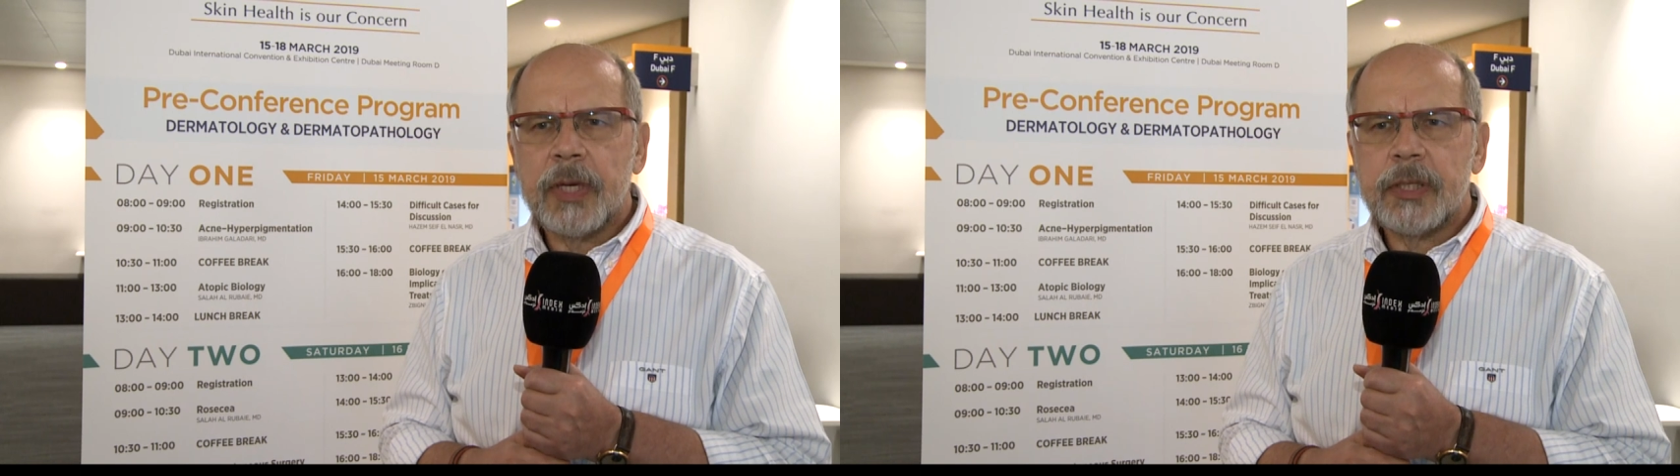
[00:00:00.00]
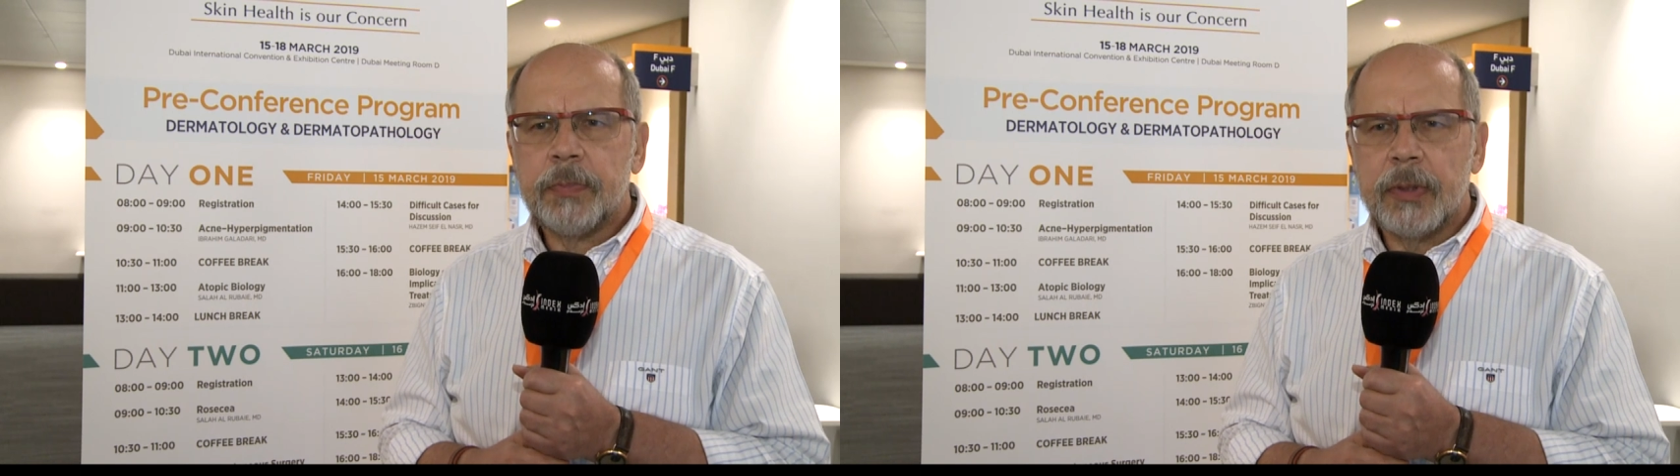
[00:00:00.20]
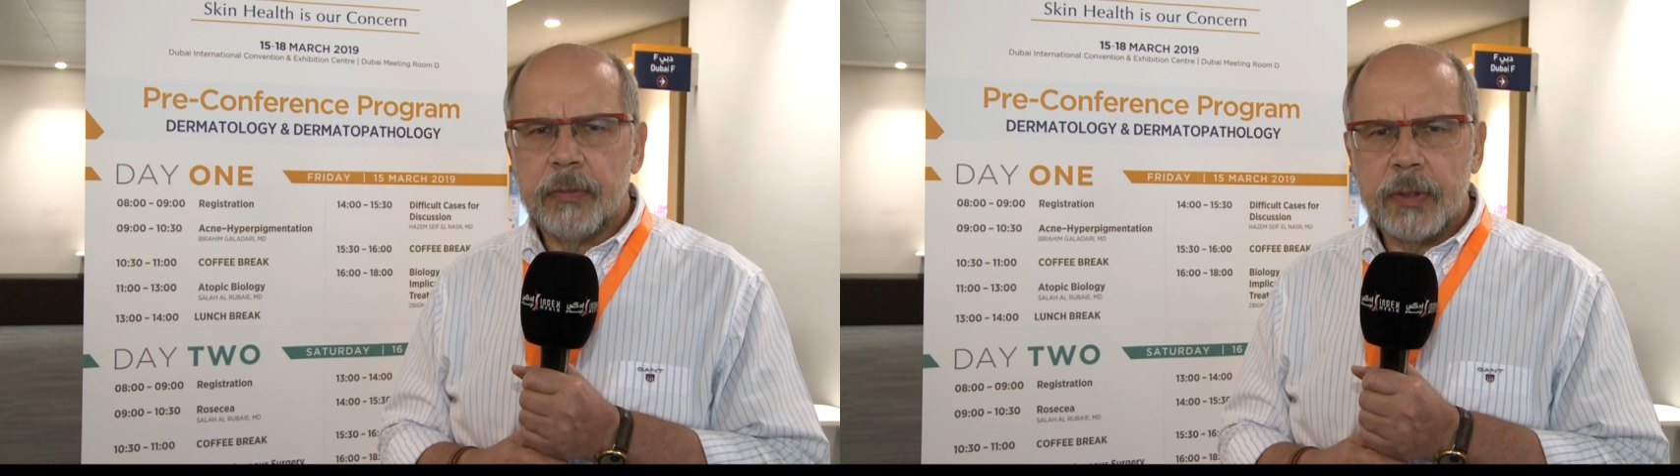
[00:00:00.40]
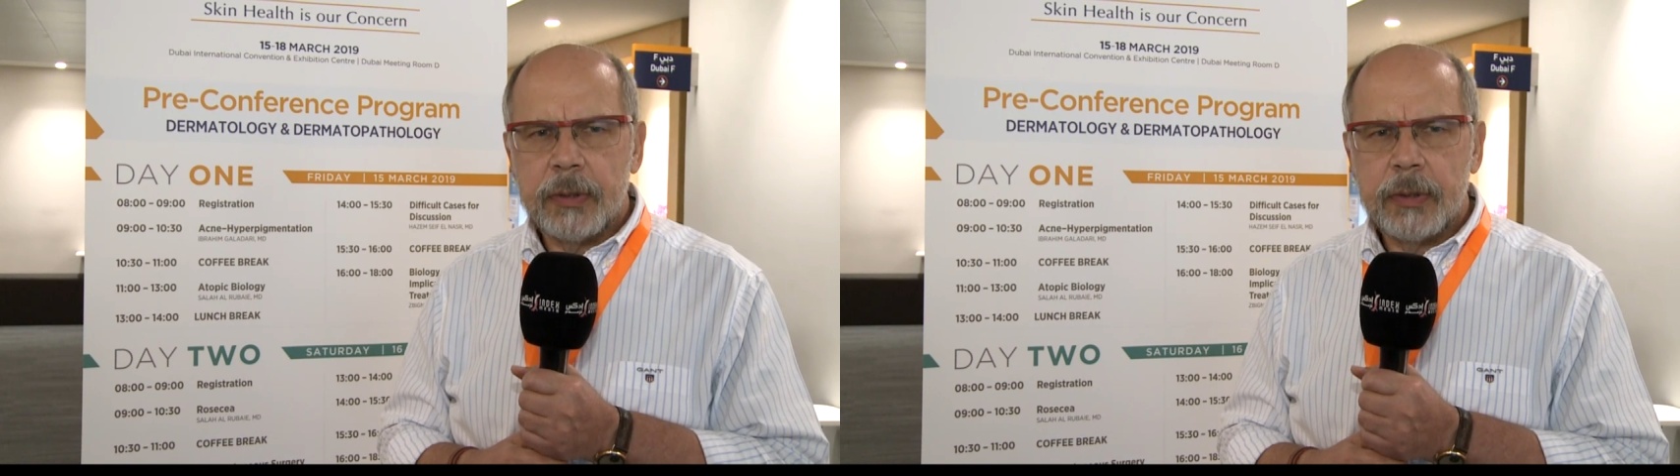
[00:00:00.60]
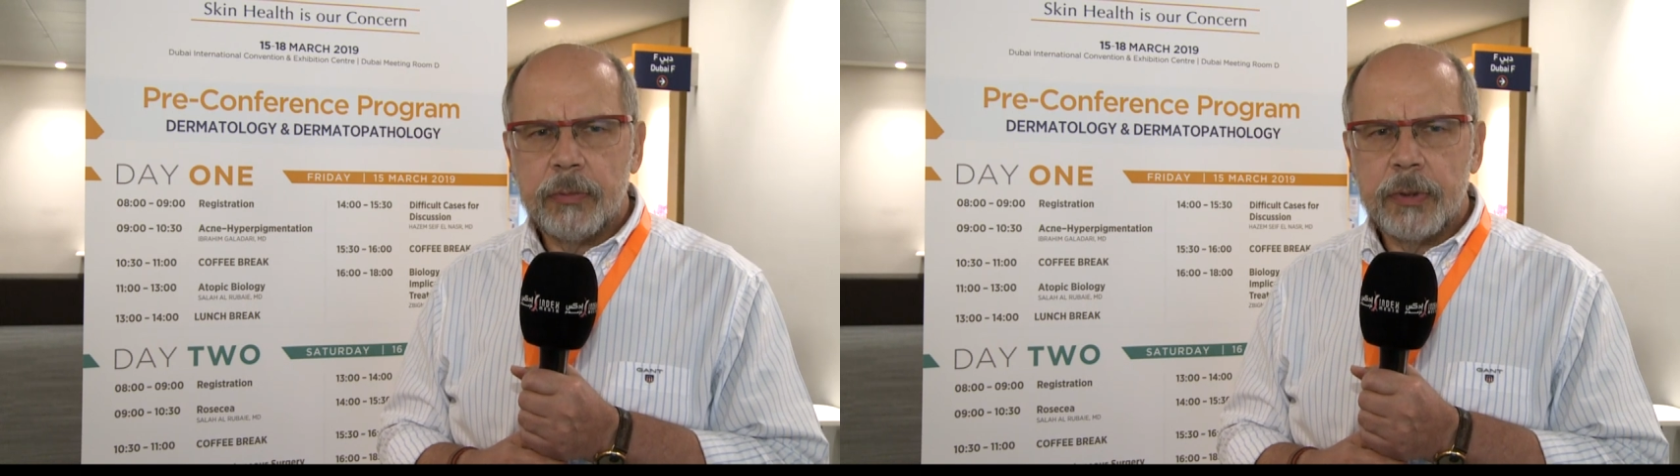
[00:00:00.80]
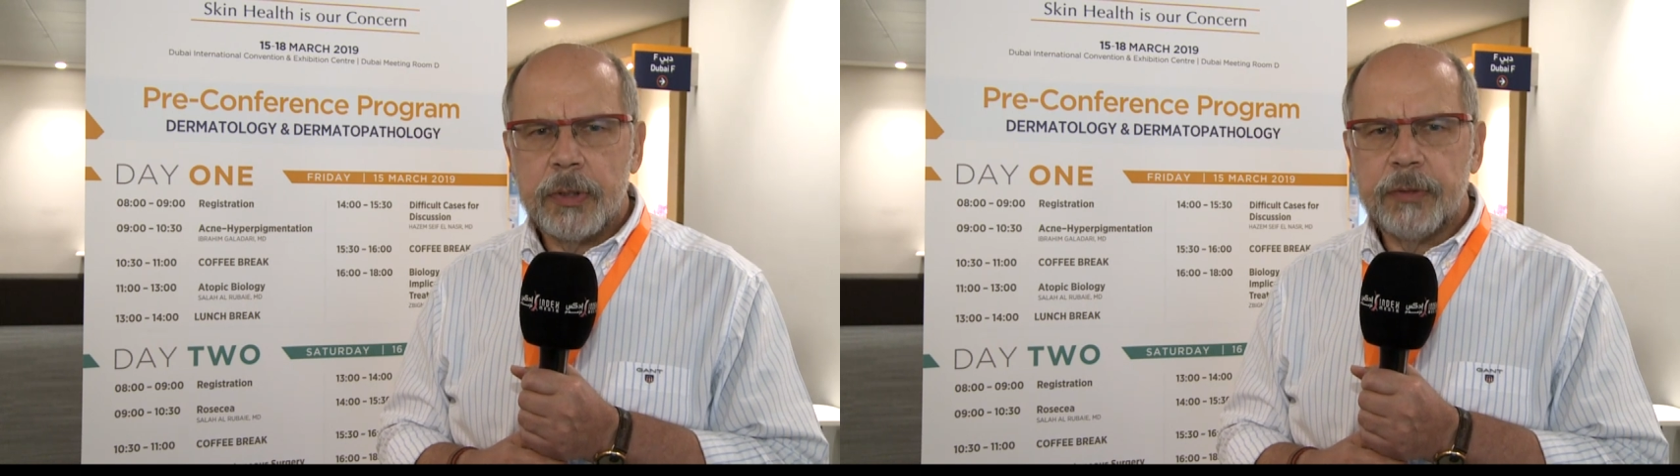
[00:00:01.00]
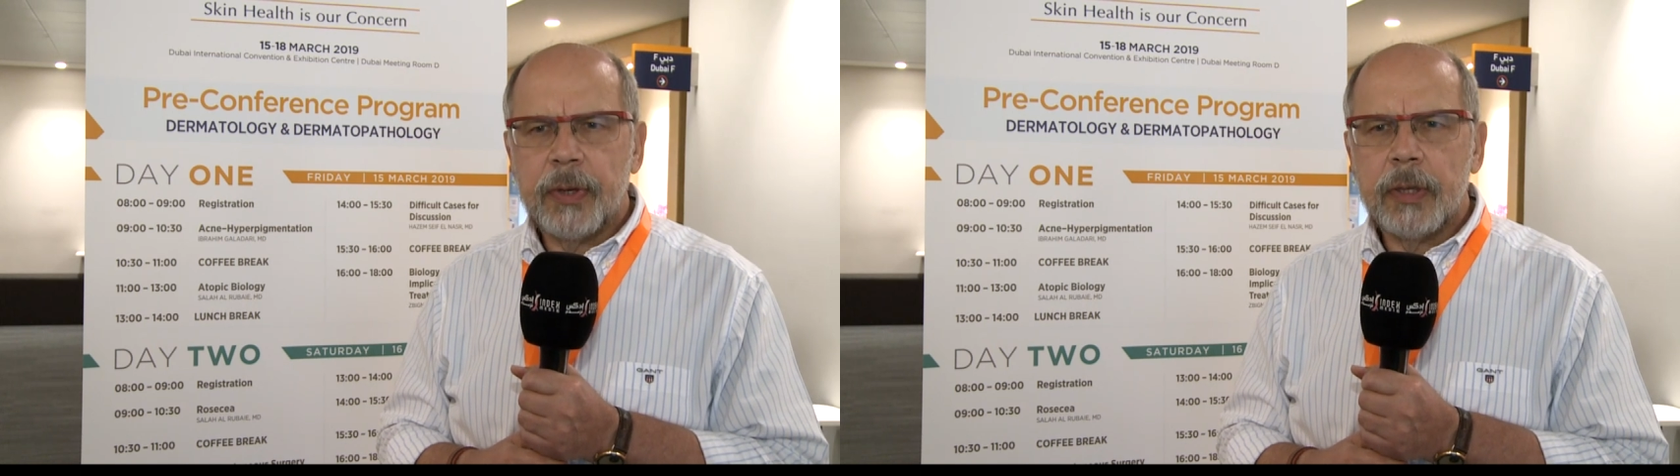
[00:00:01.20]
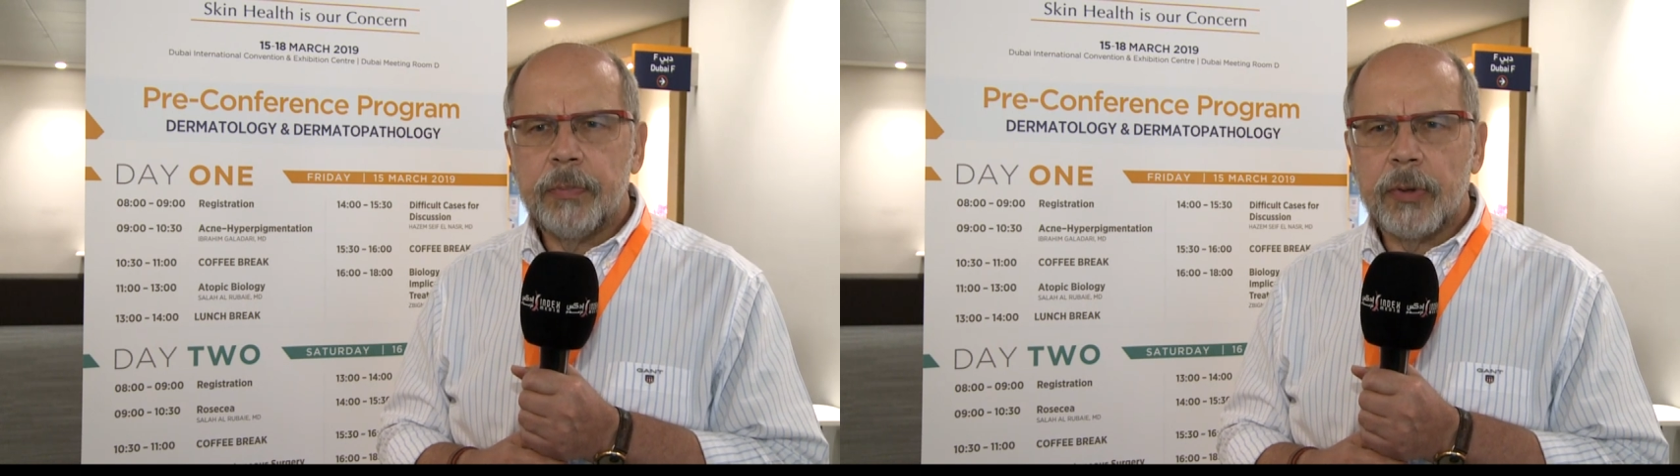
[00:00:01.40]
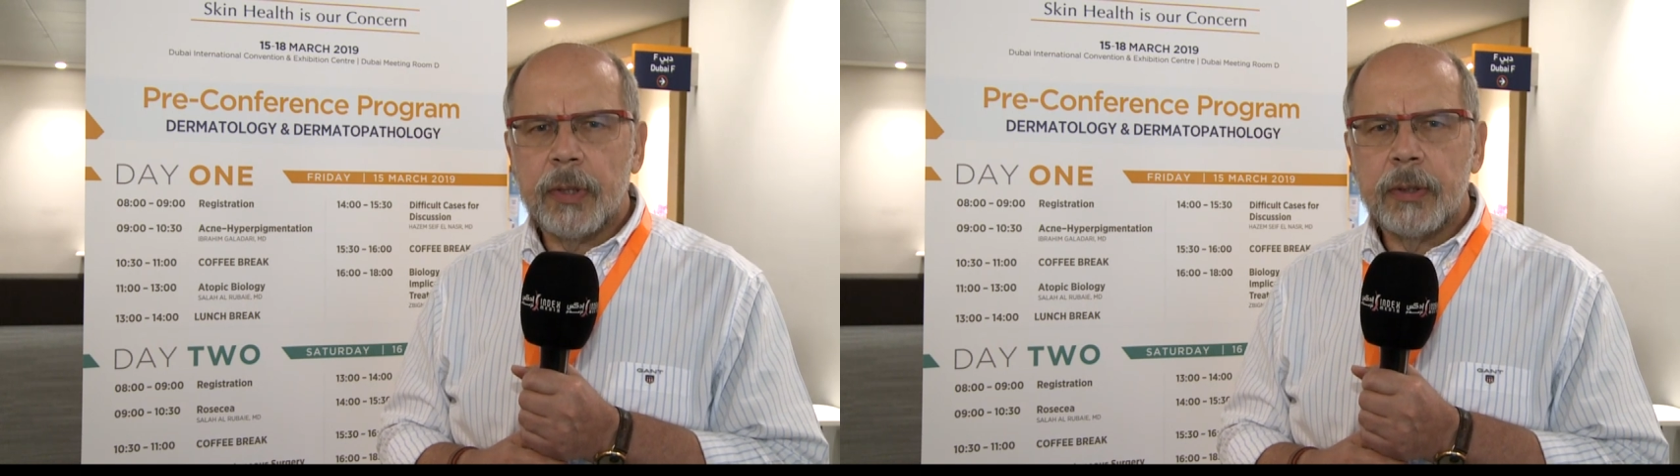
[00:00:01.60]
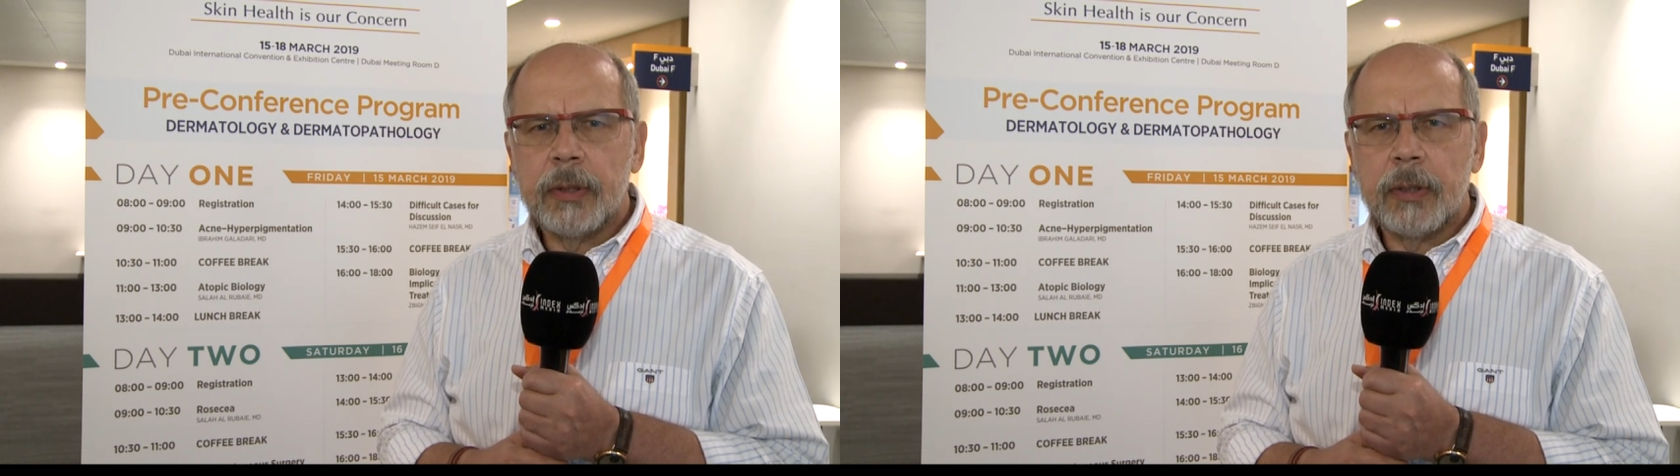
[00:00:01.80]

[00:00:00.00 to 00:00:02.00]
experience, which is very important in